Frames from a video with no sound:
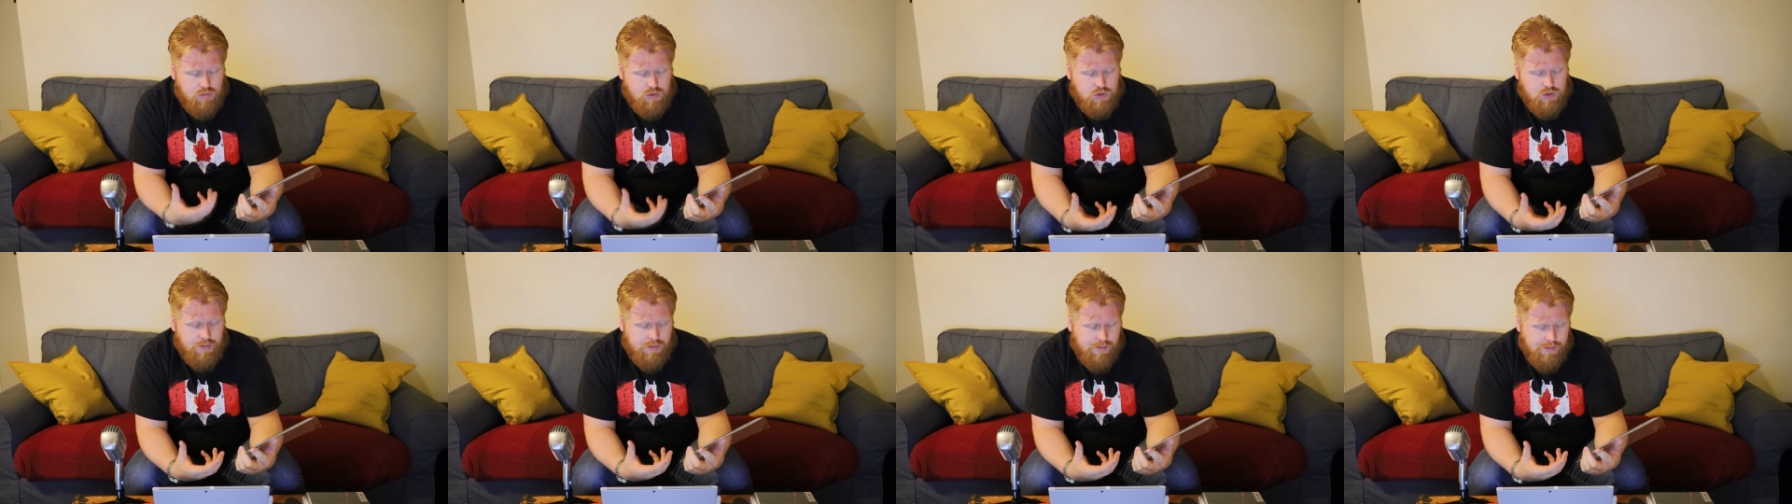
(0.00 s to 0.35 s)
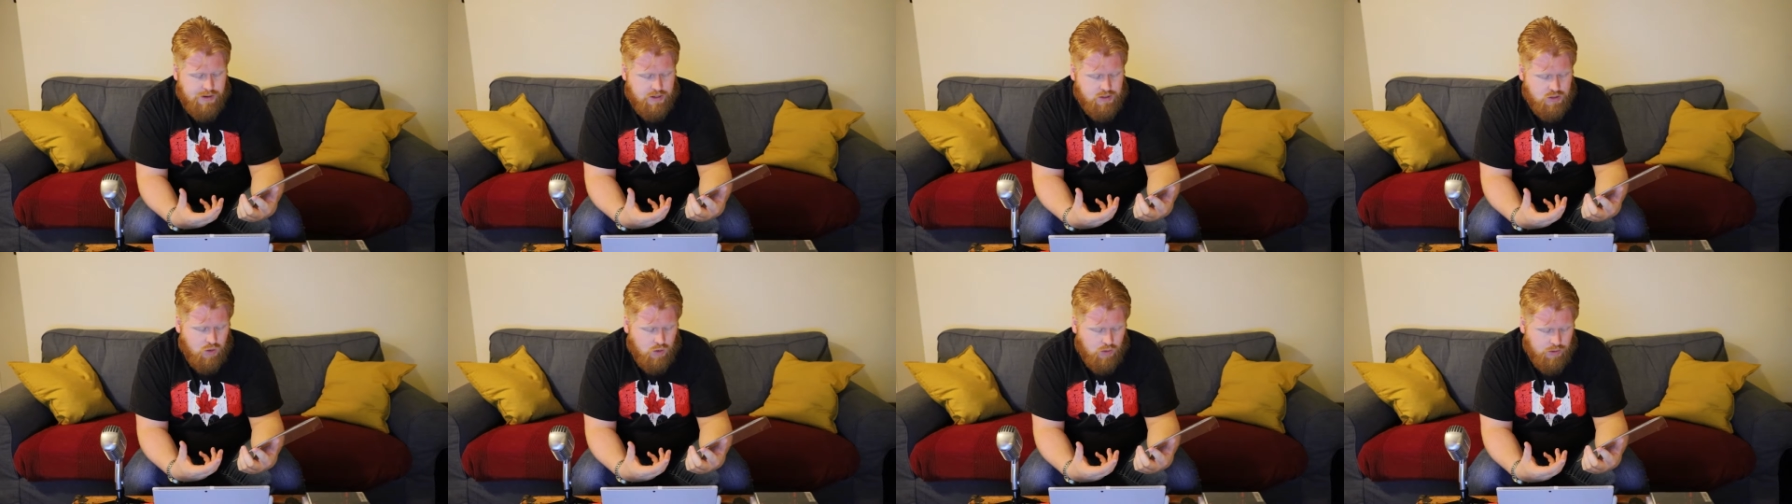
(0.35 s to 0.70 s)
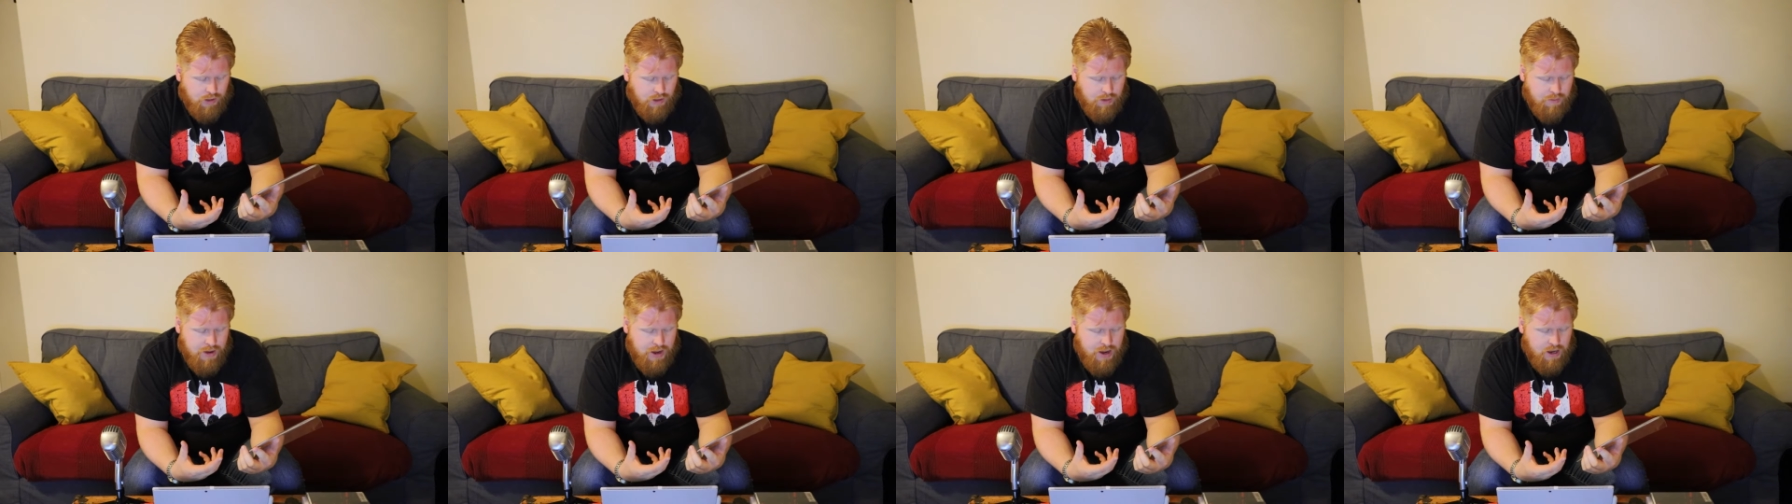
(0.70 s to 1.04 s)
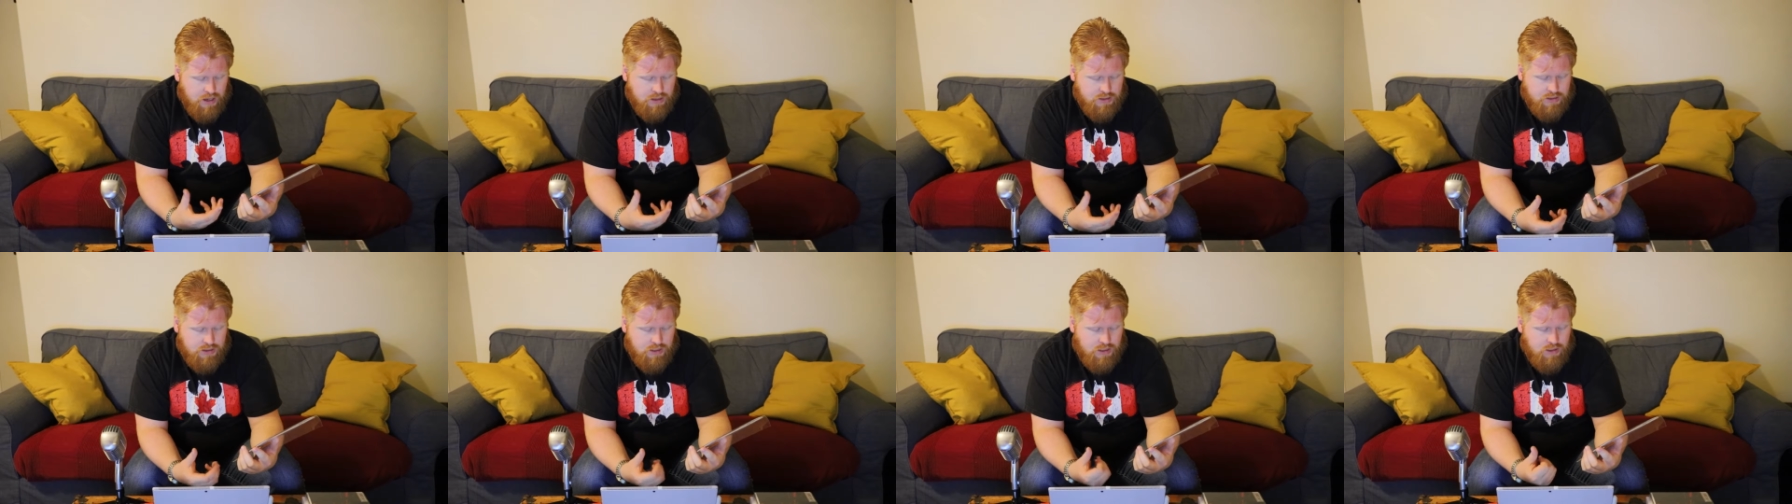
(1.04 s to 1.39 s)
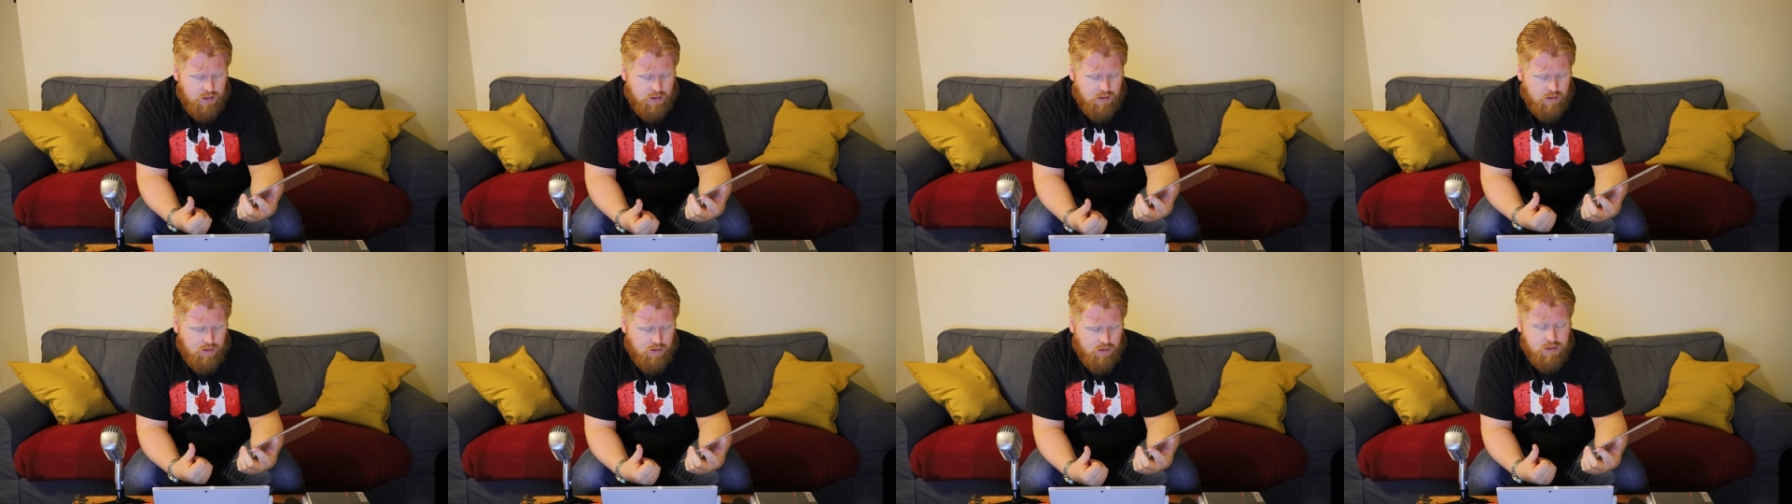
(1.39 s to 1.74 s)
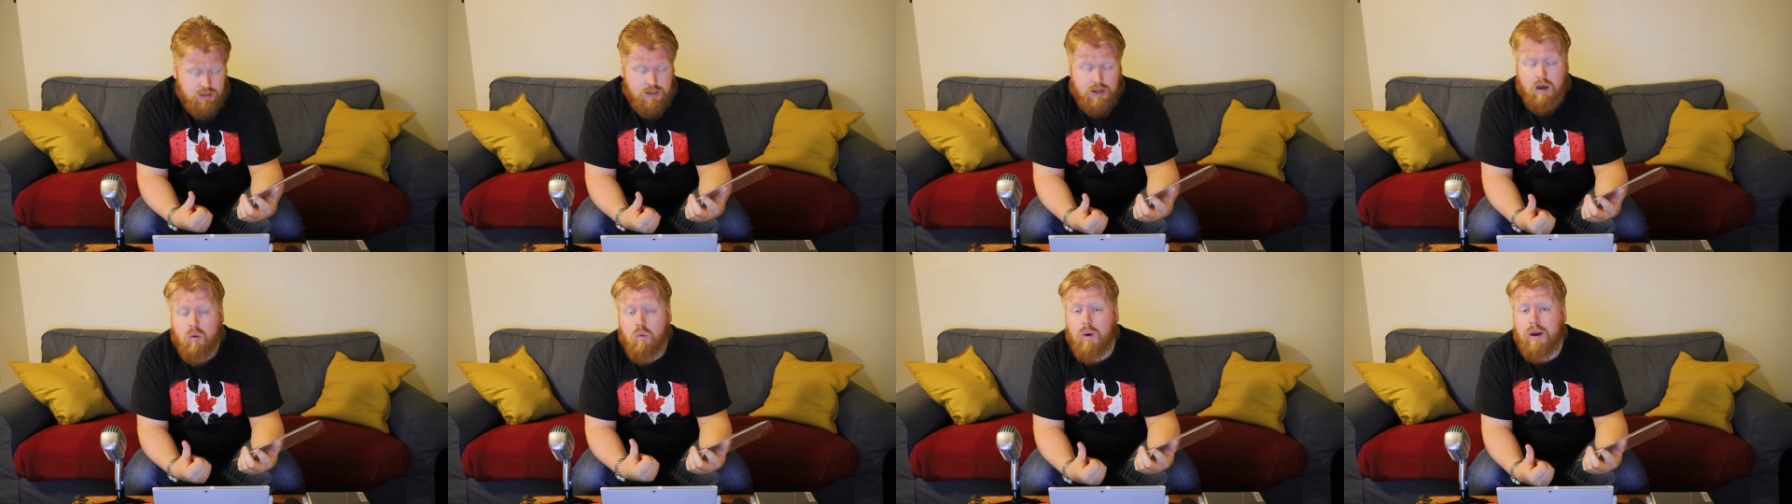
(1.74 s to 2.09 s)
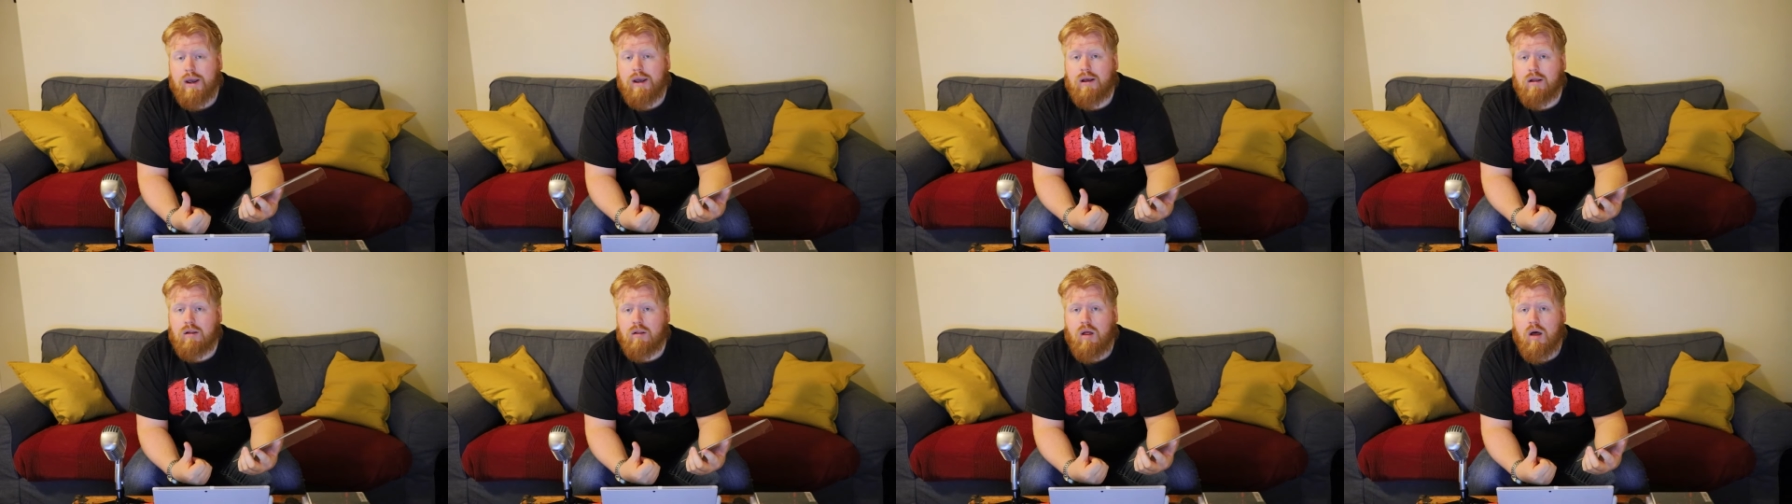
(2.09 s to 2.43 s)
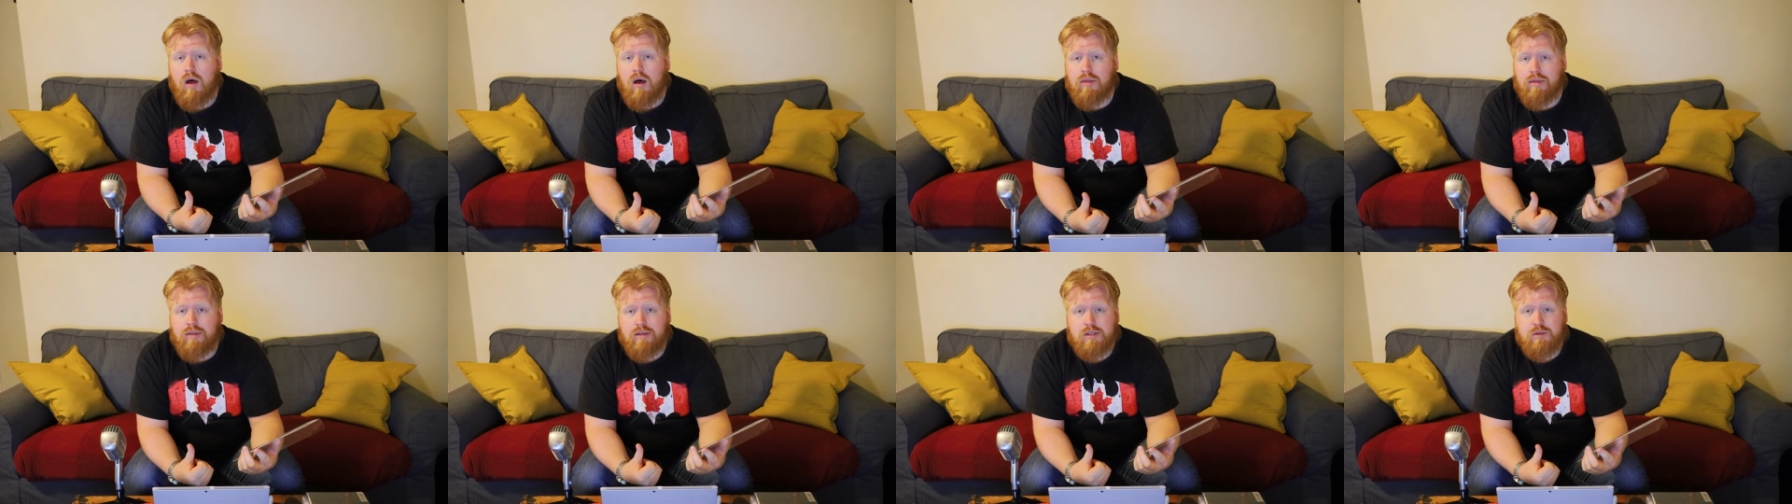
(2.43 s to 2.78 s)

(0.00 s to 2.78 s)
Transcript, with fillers: Superman's holding a mask and it looks like a white cloth